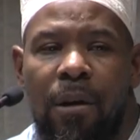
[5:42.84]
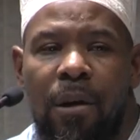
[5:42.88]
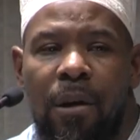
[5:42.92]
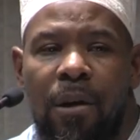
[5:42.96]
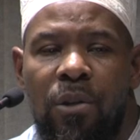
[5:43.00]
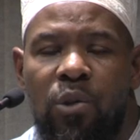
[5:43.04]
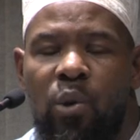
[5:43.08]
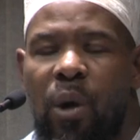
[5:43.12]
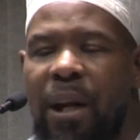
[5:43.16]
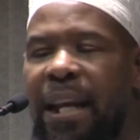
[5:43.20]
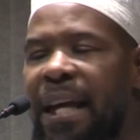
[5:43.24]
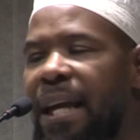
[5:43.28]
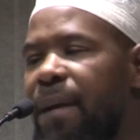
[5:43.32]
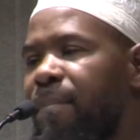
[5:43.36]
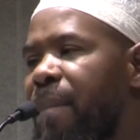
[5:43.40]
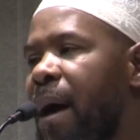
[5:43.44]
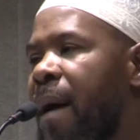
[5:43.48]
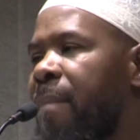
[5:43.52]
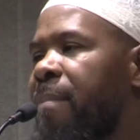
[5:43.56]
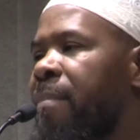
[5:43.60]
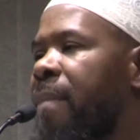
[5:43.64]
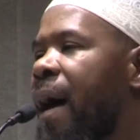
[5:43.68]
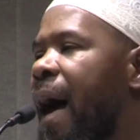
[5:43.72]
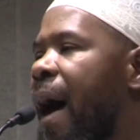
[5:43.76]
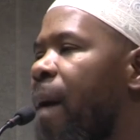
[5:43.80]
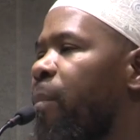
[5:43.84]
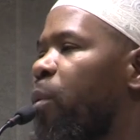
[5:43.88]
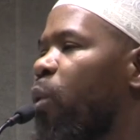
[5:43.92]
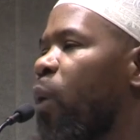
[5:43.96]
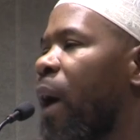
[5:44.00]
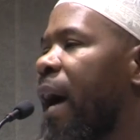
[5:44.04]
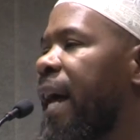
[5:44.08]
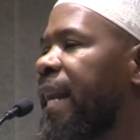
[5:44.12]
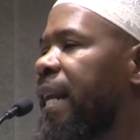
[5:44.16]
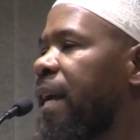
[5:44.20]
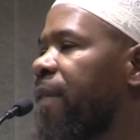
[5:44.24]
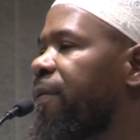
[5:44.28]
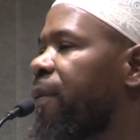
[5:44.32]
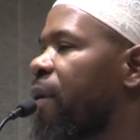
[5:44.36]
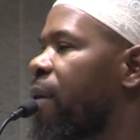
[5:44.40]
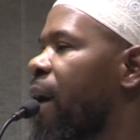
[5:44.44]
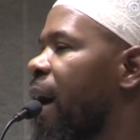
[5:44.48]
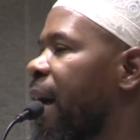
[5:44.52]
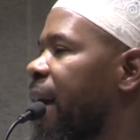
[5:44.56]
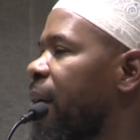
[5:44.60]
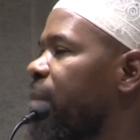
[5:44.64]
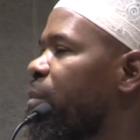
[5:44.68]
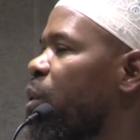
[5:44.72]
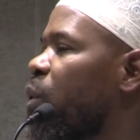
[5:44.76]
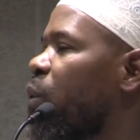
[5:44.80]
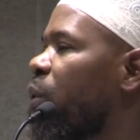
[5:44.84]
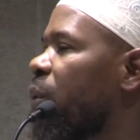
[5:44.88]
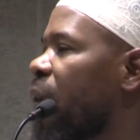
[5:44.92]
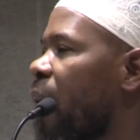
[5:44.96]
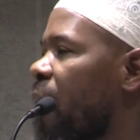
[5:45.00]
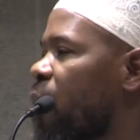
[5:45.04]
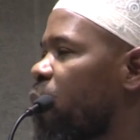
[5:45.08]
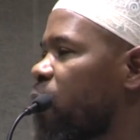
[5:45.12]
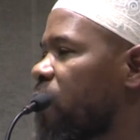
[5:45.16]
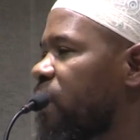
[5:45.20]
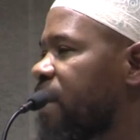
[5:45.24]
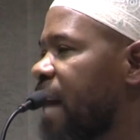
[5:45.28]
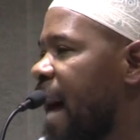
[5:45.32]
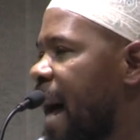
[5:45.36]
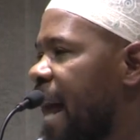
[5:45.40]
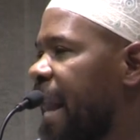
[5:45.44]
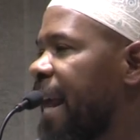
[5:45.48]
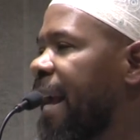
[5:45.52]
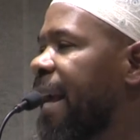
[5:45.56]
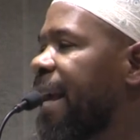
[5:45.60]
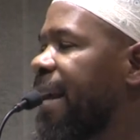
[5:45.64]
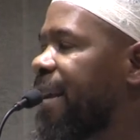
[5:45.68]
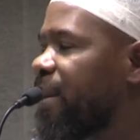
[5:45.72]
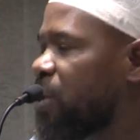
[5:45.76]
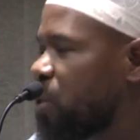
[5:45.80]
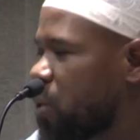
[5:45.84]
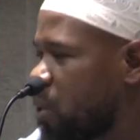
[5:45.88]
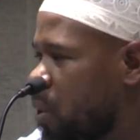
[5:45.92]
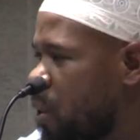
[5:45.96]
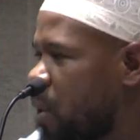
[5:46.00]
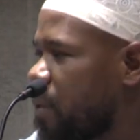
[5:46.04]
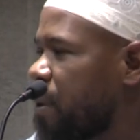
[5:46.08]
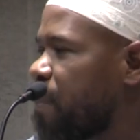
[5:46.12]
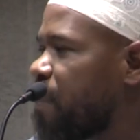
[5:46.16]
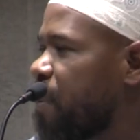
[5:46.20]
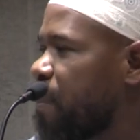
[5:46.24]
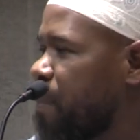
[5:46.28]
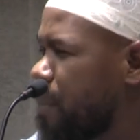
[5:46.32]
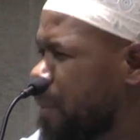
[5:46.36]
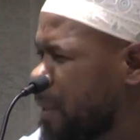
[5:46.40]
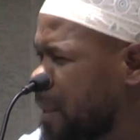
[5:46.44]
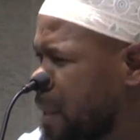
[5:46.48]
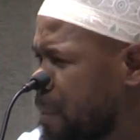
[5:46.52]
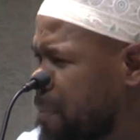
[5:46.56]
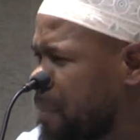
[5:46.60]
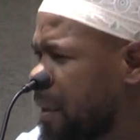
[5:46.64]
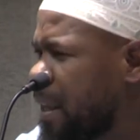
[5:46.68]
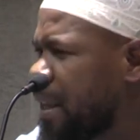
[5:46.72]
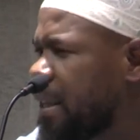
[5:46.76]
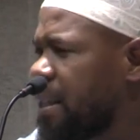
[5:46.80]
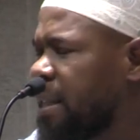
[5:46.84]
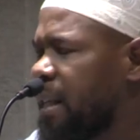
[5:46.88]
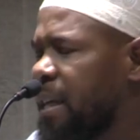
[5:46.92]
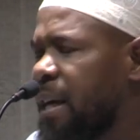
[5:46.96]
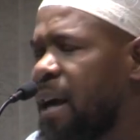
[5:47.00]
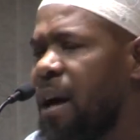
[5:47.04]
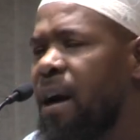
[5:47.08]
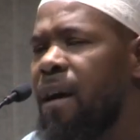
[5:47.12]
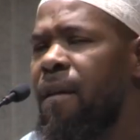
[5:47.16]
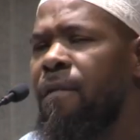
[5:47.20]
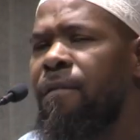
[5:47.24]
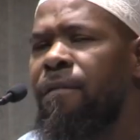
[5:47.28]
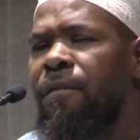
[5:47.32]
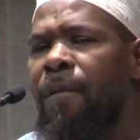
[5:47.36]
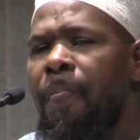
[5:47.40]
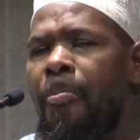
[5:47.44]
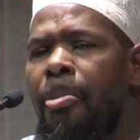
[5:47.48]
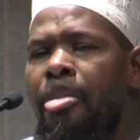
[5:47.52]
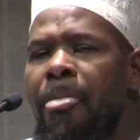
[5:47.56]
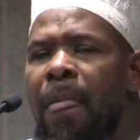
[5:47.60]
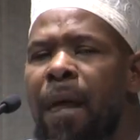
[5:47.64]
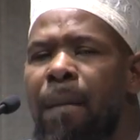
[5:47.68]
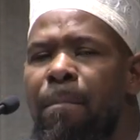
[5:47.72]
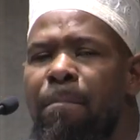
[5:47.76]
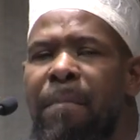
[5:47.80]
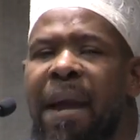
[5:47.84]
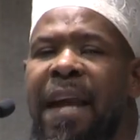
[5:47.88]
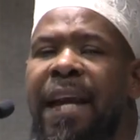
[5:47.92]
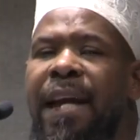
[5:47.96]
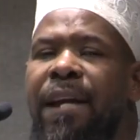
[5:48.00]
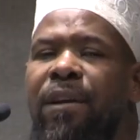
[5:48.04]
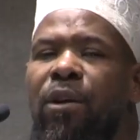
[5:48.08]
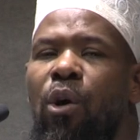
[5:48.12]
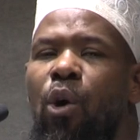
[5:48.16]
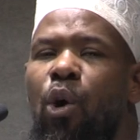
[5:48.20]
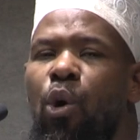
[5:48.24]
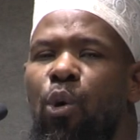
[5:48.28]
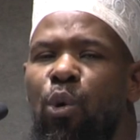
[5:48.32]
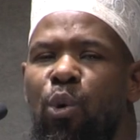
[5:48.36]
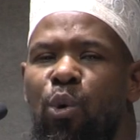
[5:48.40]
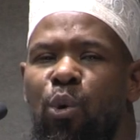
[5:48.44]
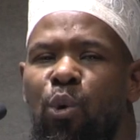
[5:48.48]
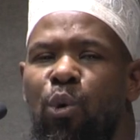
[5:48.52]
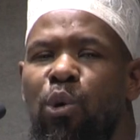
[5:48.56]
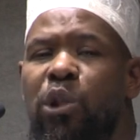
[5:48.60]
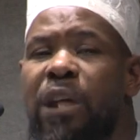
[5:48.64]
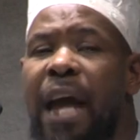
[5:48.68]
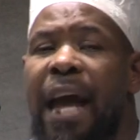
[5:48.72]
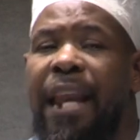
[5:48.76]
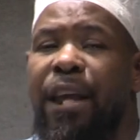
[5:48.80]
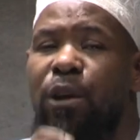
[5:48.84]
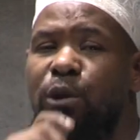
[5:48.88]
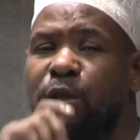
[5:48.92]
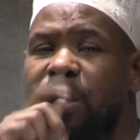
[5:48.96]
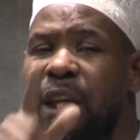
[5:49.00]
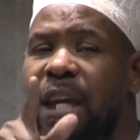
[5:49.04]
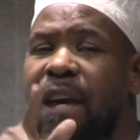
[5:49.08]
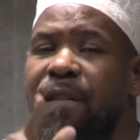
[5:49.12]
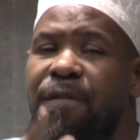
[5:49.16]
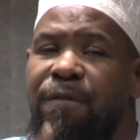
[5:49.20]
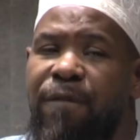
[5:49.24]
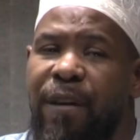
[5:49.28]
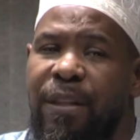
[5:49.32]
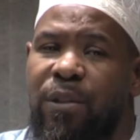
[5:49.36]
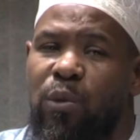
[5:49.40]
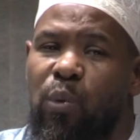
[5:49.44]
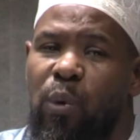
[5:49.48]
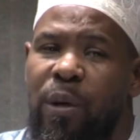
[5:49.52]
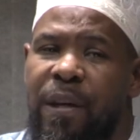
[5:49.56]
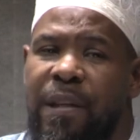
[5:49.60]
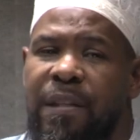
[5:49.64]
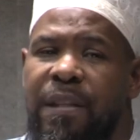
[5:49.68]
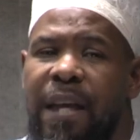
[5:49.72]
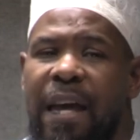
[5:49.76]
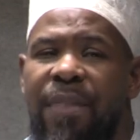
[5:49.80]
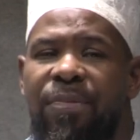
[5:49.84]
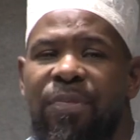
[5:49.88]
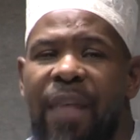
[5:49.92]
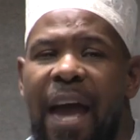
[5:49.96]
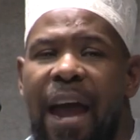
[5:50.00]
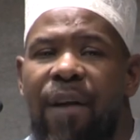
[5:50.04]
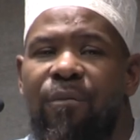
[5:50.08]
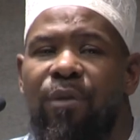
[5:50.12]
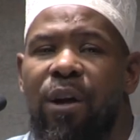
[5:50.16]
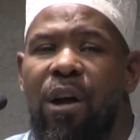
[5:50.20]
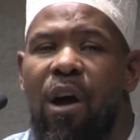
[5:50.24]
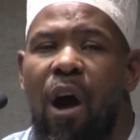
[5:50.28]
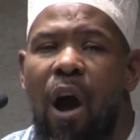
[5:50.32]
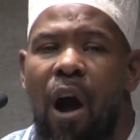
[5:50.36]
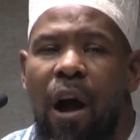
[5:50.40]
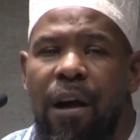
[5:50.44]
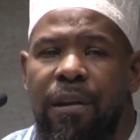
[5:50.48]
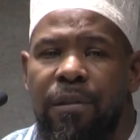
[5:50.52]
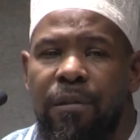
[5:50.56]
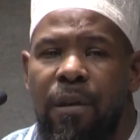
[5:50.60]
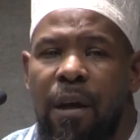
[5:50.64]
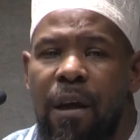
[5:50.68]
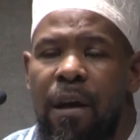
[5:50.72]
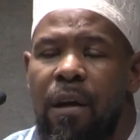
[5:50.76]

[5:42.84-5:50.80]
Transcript: So Imam Abu Hanifa rahimahullah ta'ala, he saw the permissibility of making khuruj, and he used to give fatwas in that regard.